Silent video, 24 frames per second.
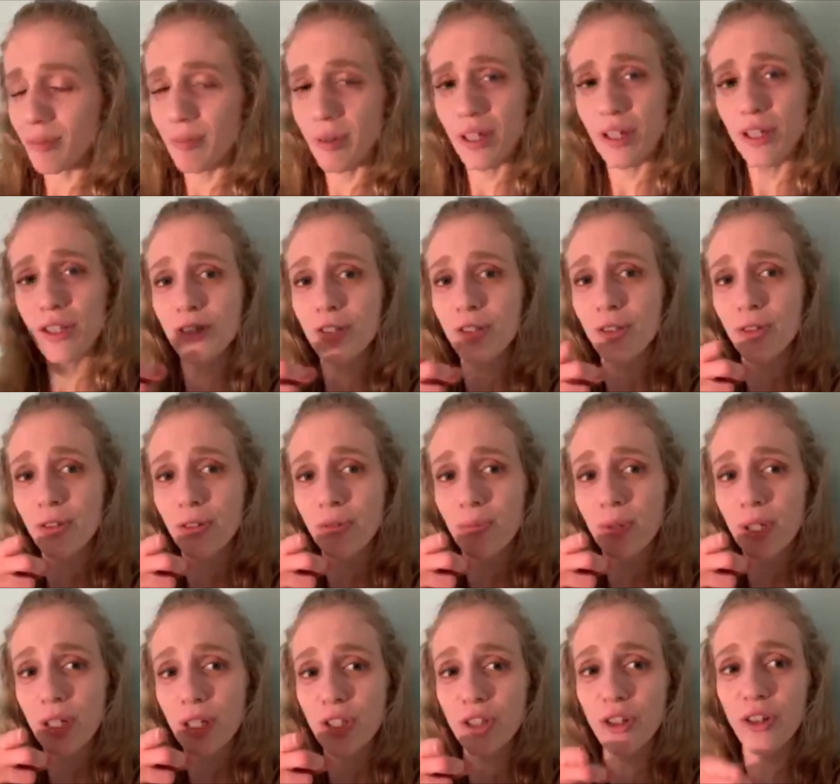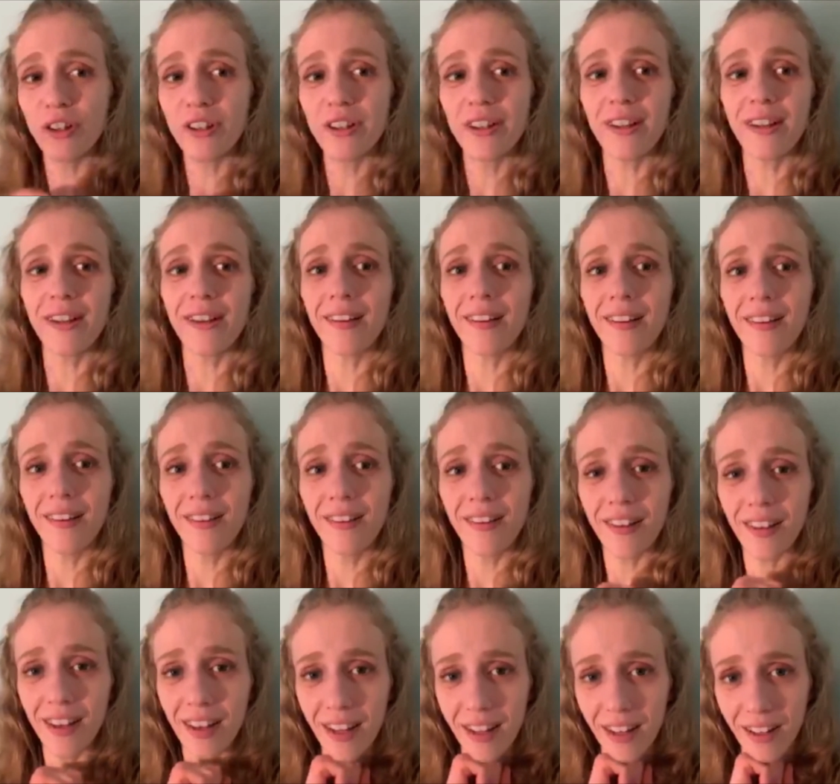be sure to
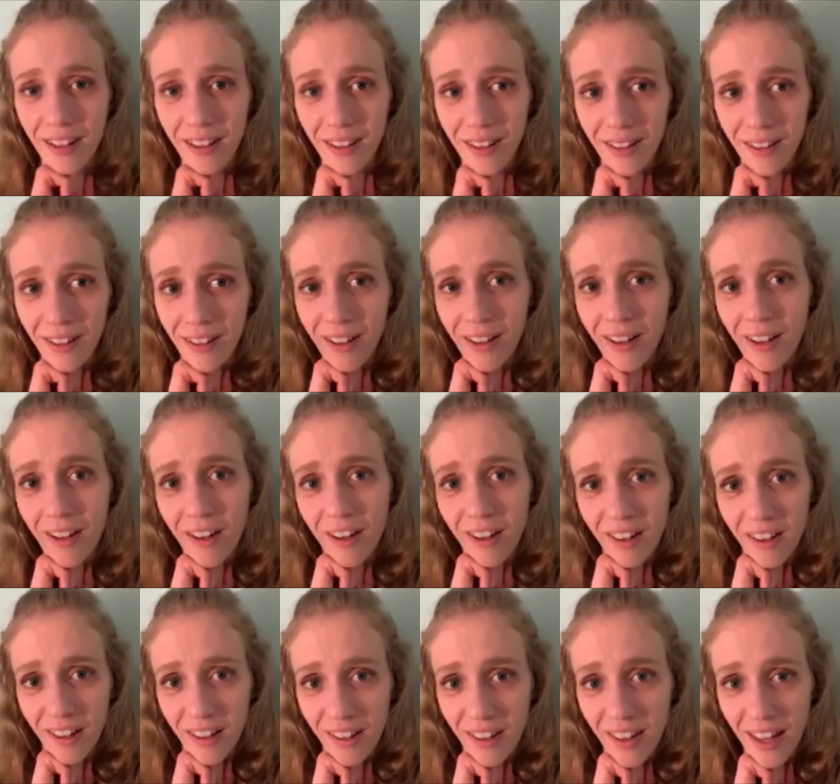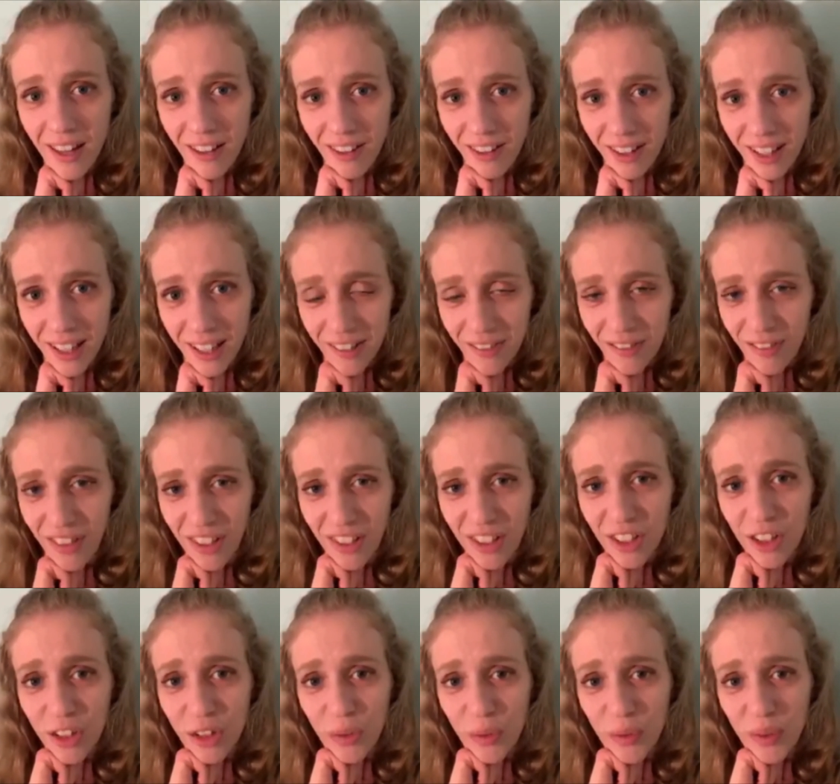look in to that
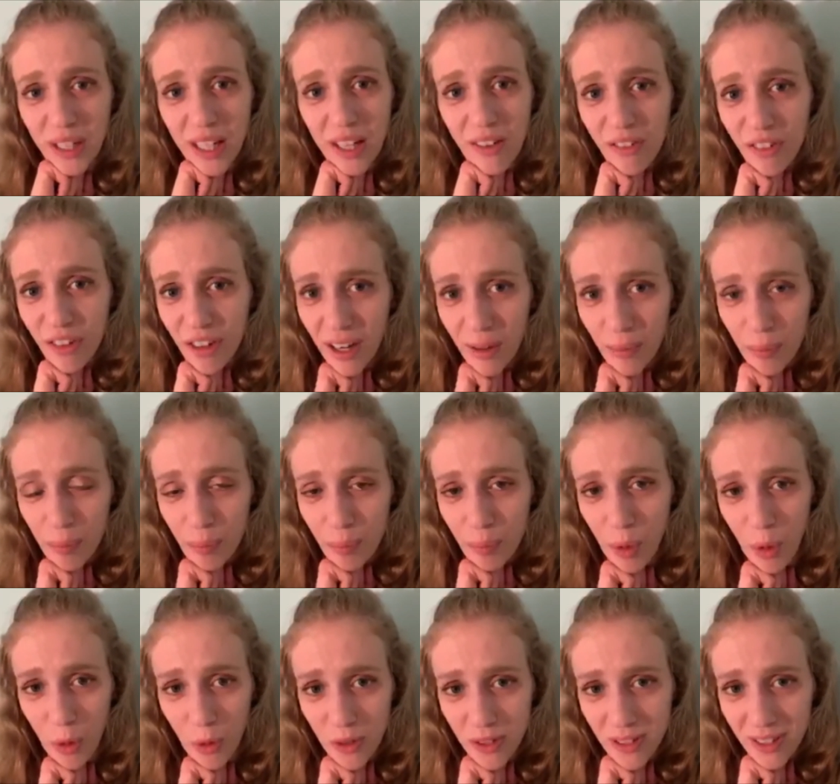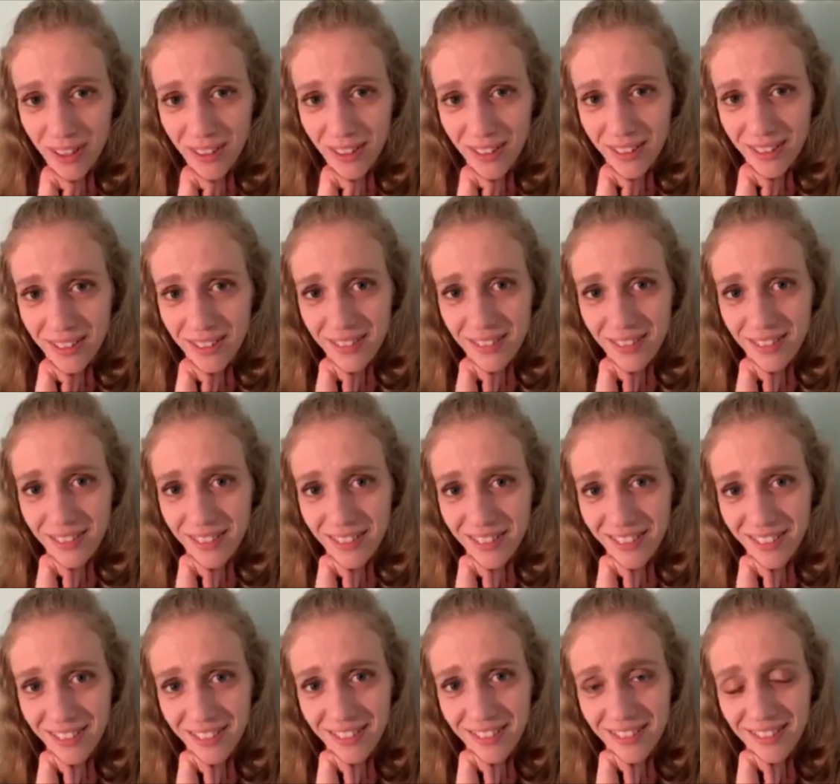video whenever I post it.
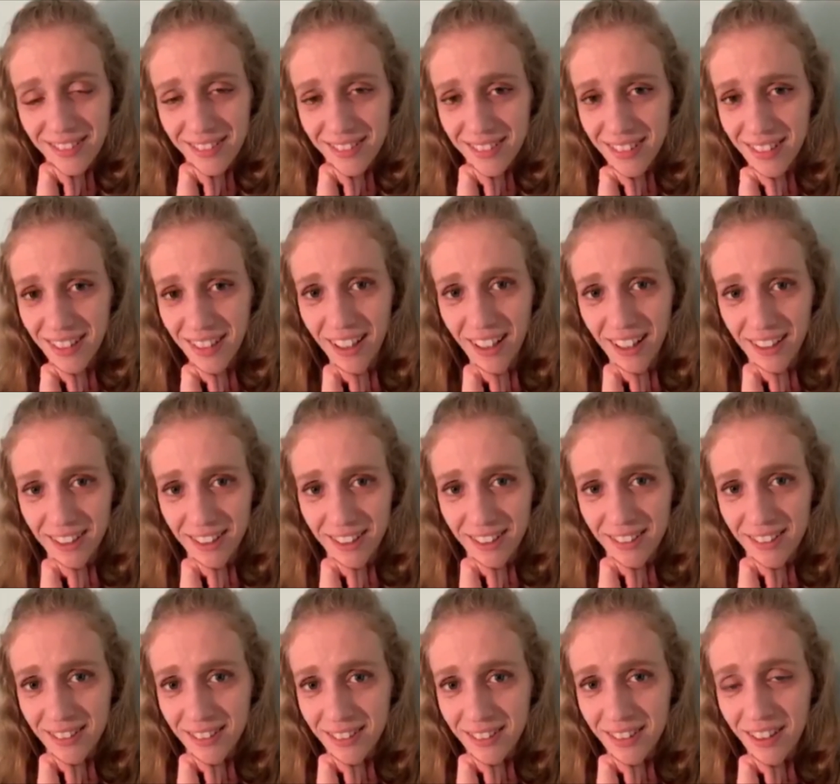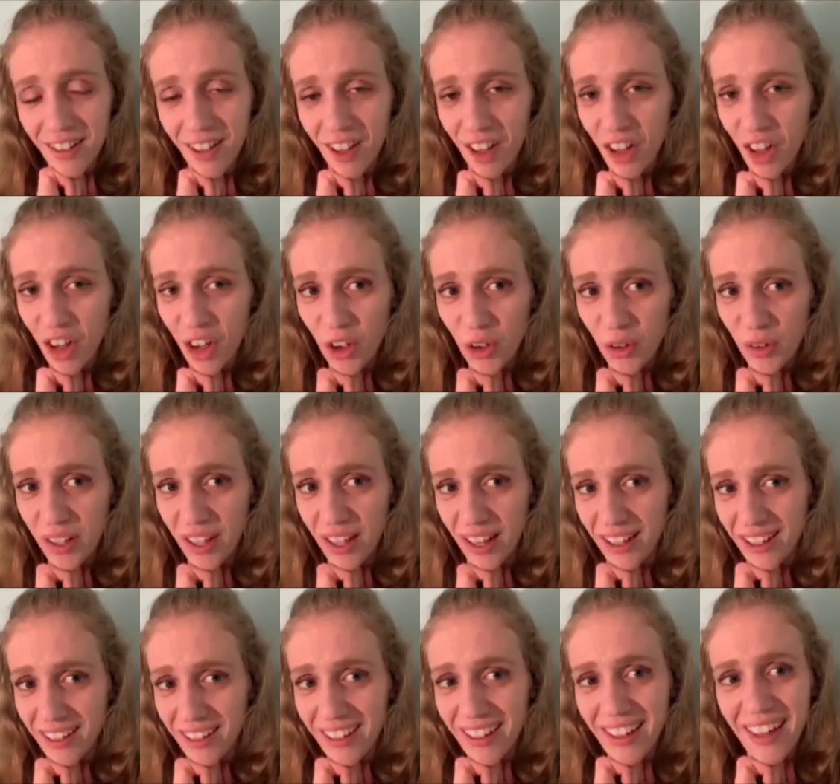Yes.
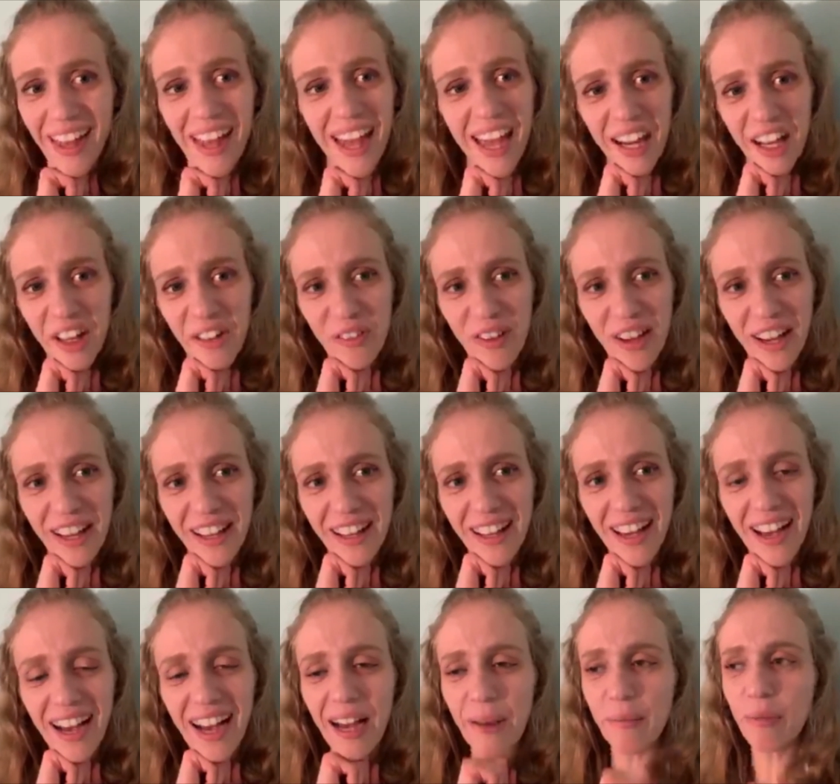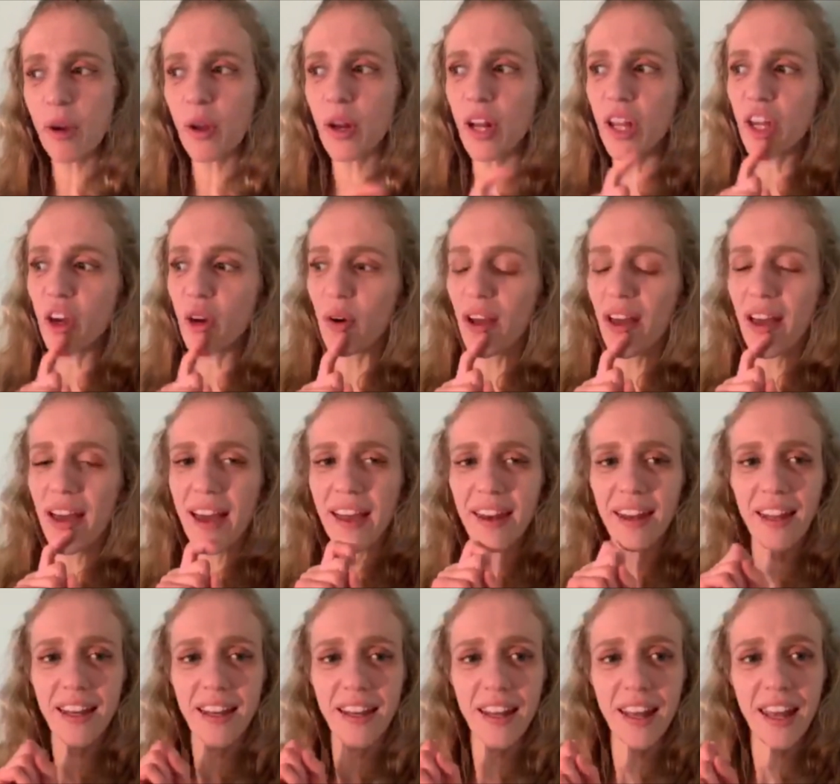Okay. Anyway, I'm gonna go ahead
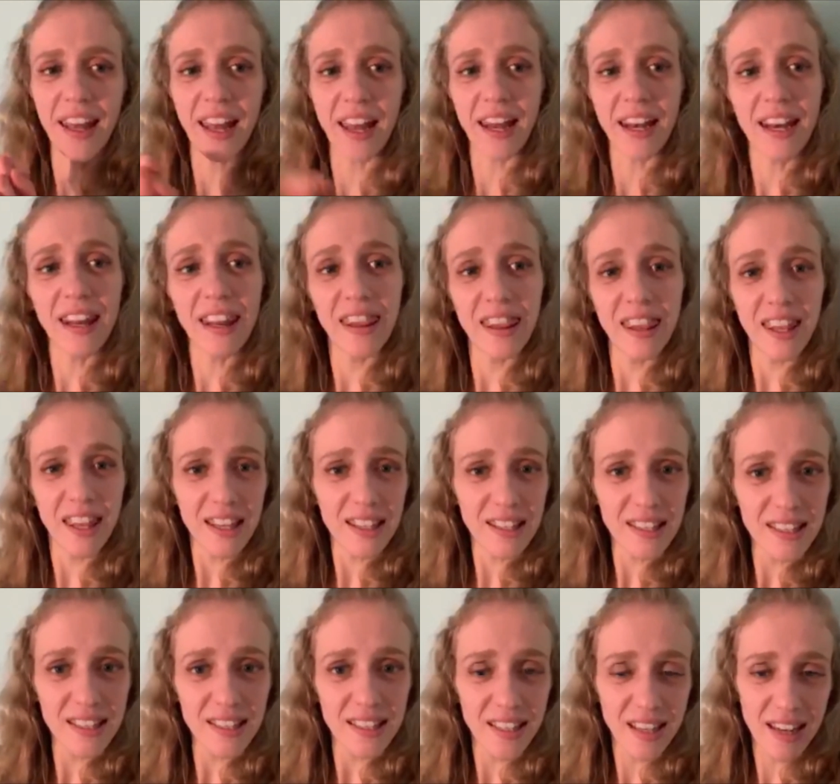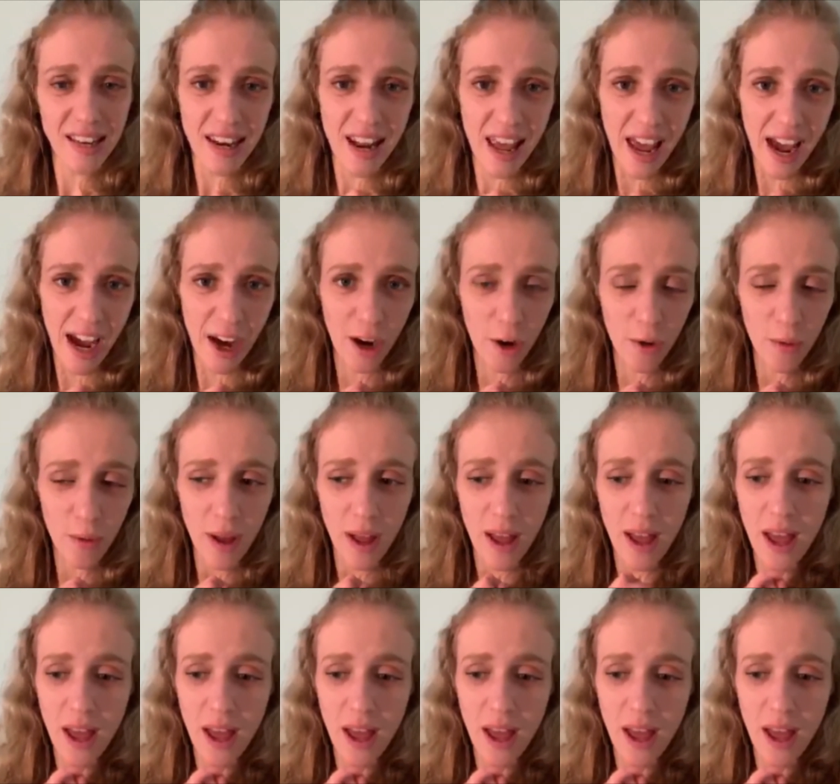and end this now.